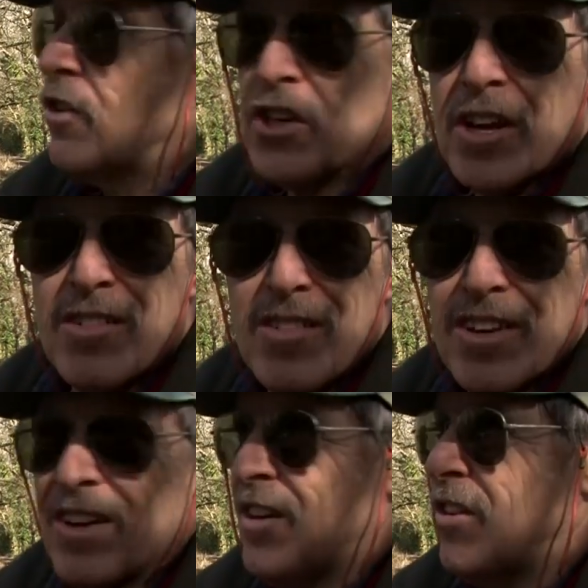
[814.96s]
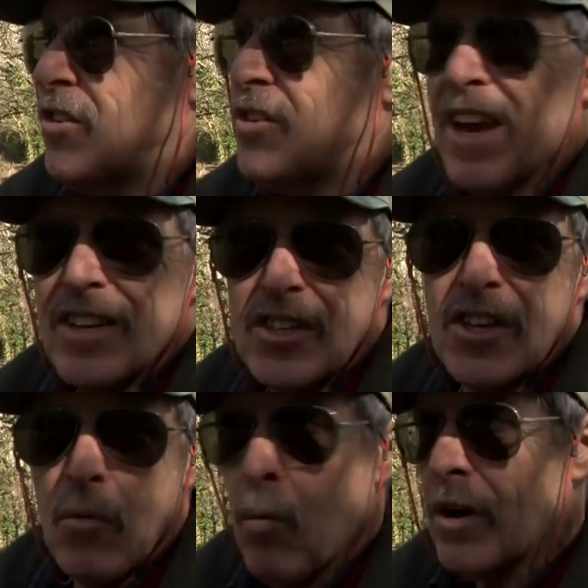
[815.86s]
fishing, you get to
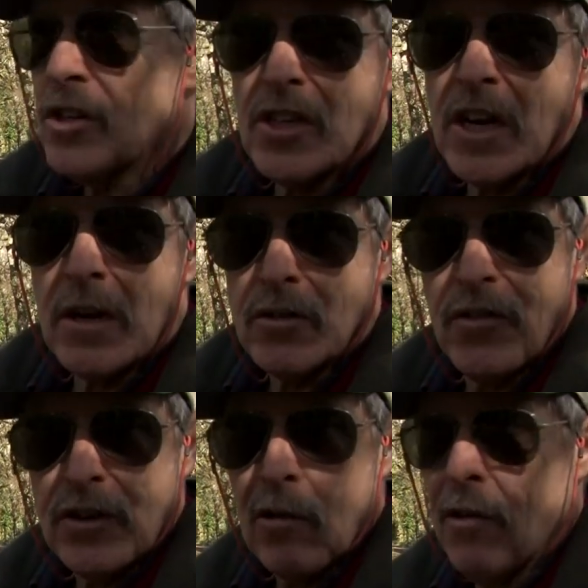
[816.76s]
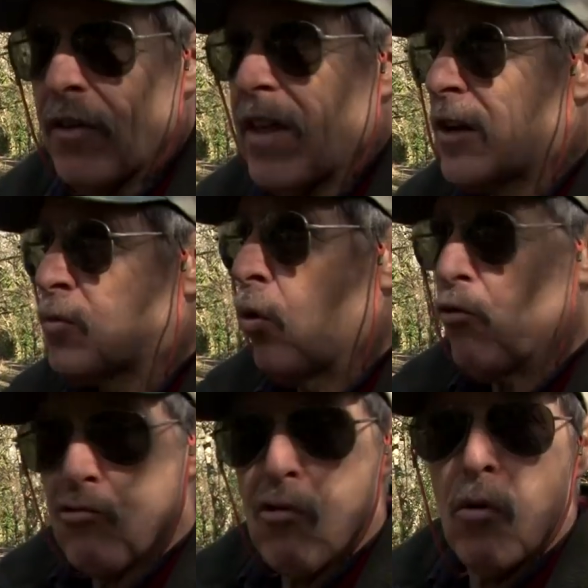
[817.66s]
see one scene. As a photographer, that's what
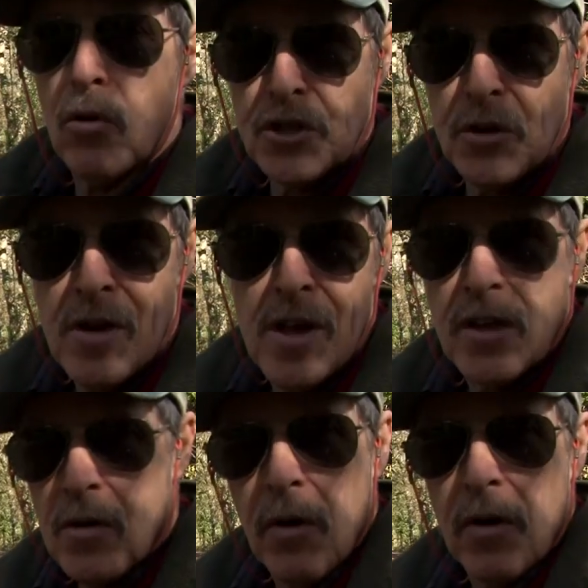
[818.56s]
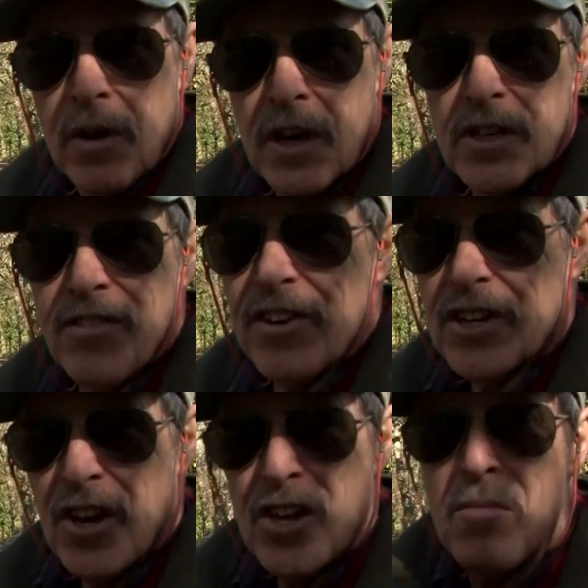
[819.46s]
draws you. You might not catch any fish,
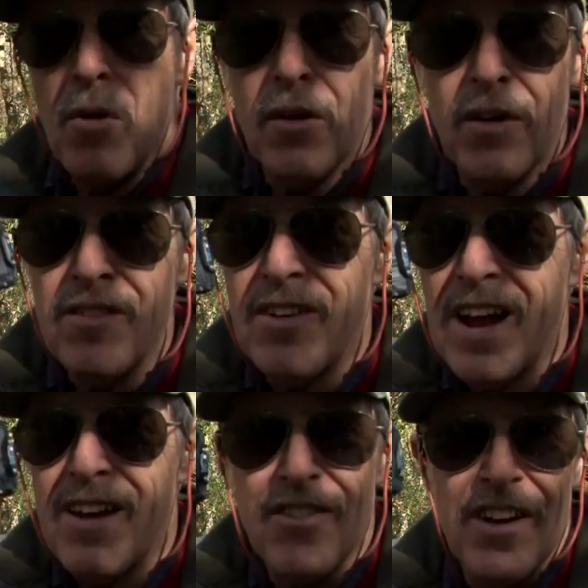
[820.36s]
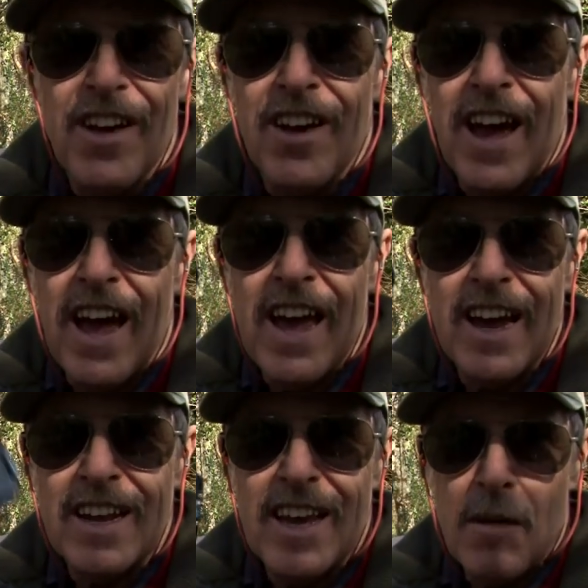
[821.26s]
you might not even have a
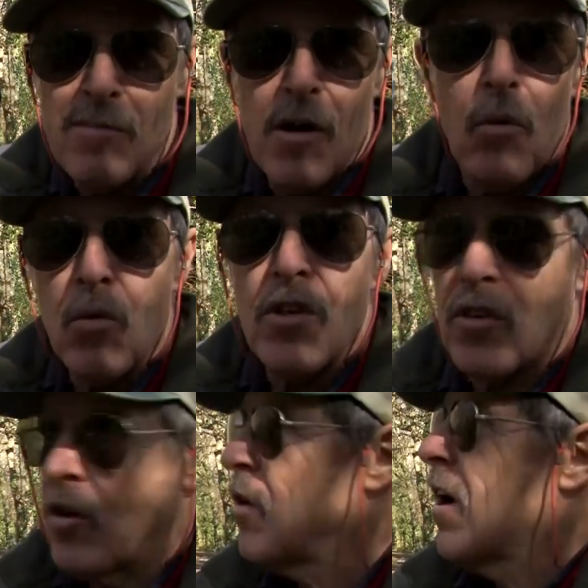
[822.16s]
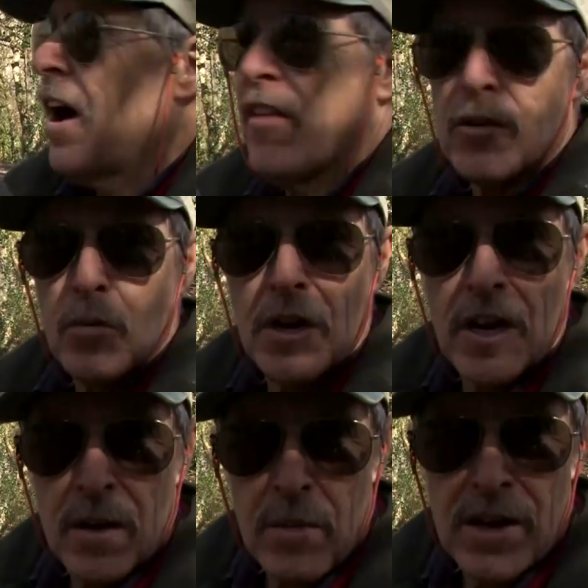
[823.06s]
handy camera with you, and that's when you
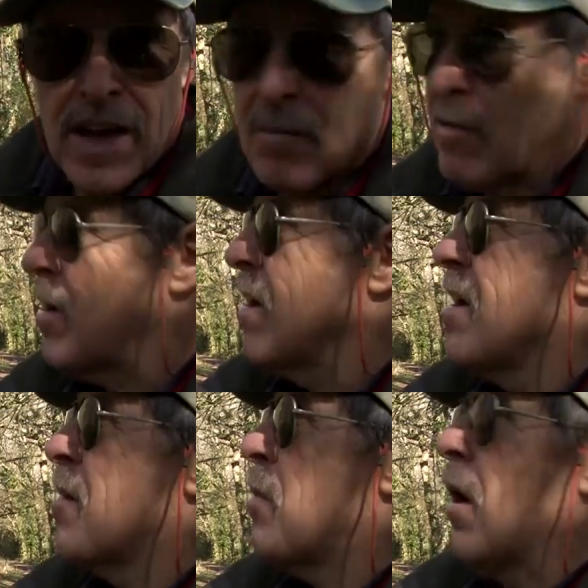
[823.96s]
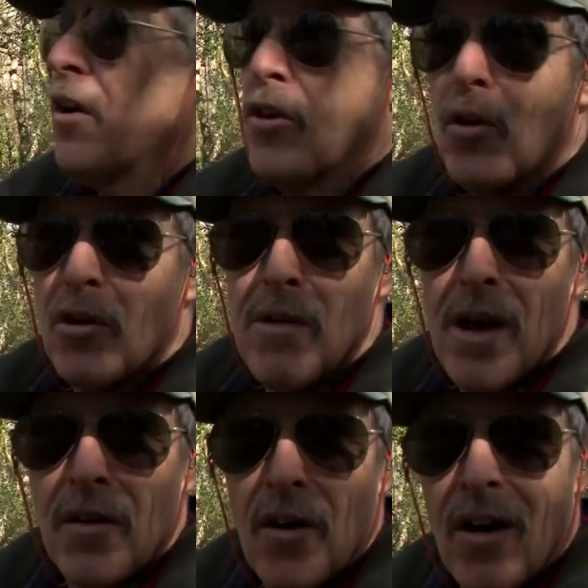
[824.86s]
need a big camera. But you look
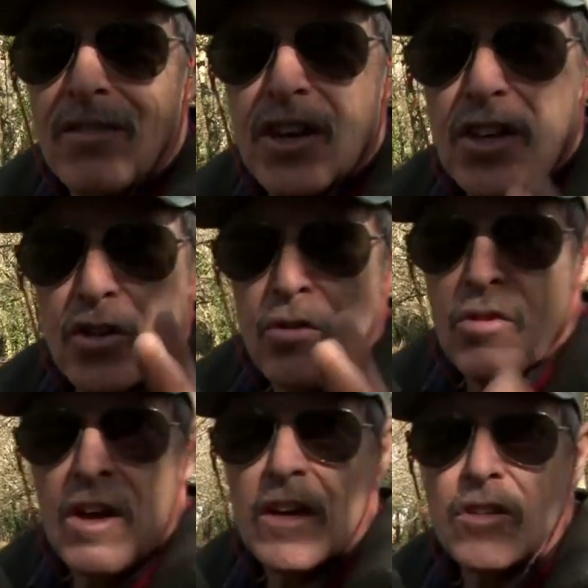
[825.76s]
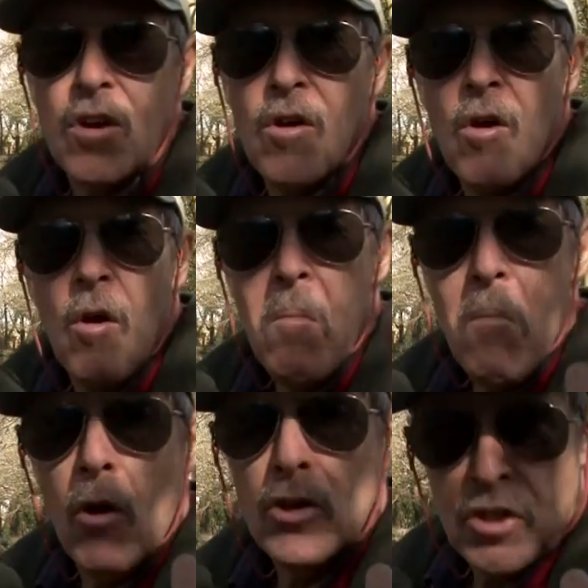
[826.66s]
around, I've seen two things
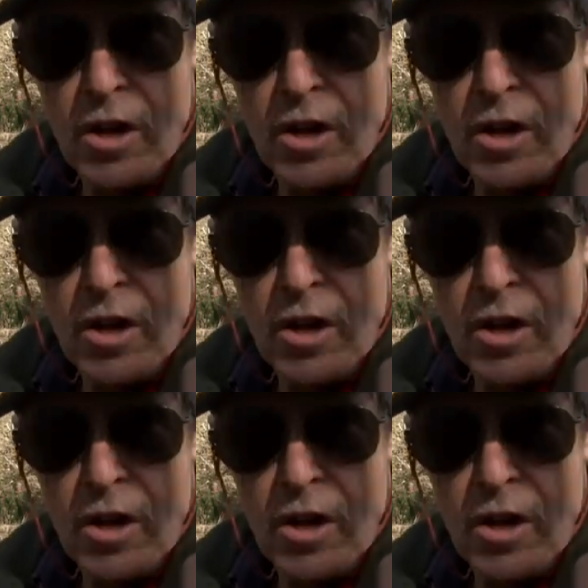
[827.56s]
moss